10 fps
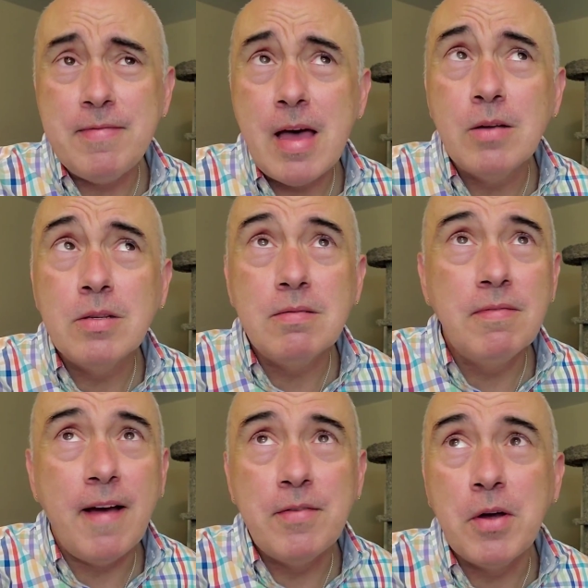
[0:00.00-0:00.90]

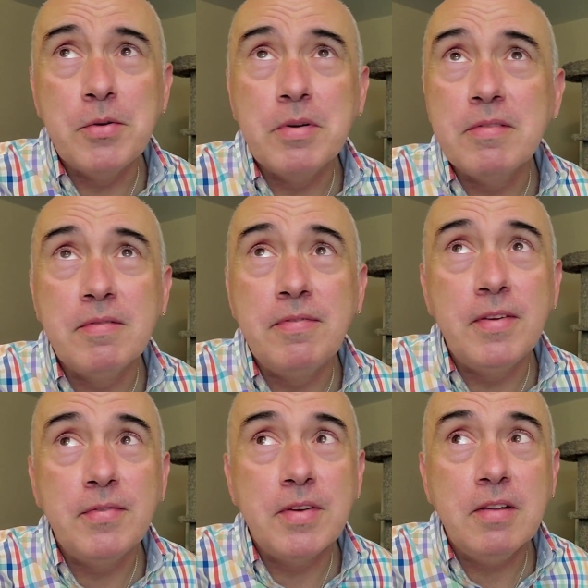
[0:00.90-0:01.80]

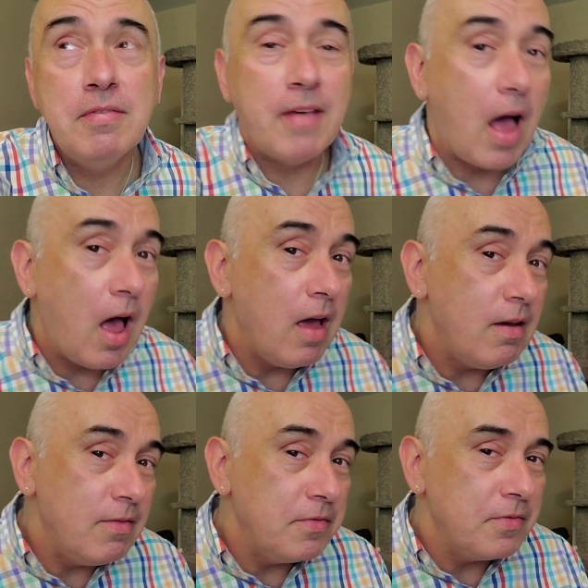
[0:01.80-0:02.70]

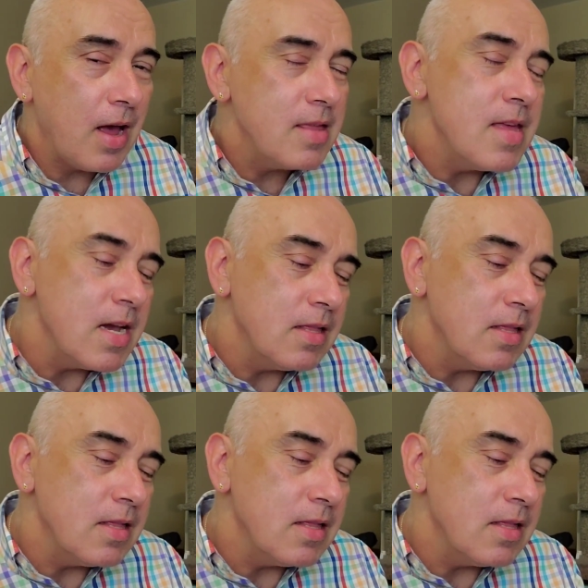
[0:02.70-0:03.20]
5,555,